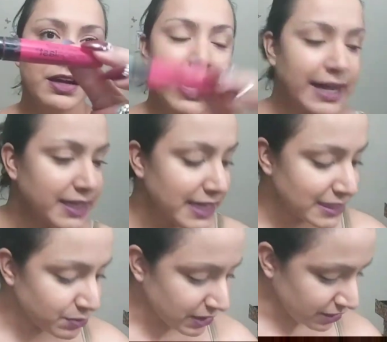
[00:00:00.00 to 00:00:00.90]
I think
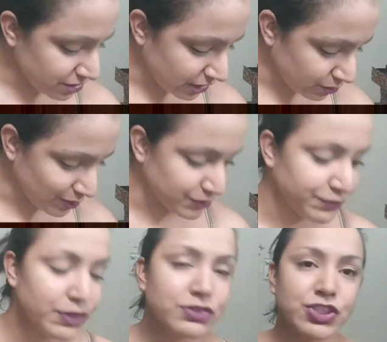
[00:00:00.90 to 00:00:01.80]
that's what the other color was,
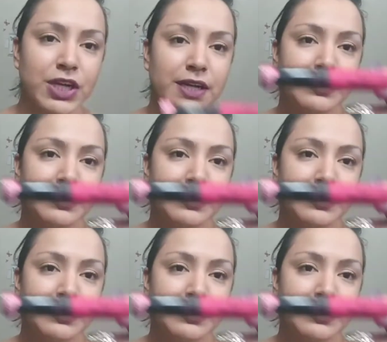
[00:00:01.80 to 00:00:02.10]
fuchsia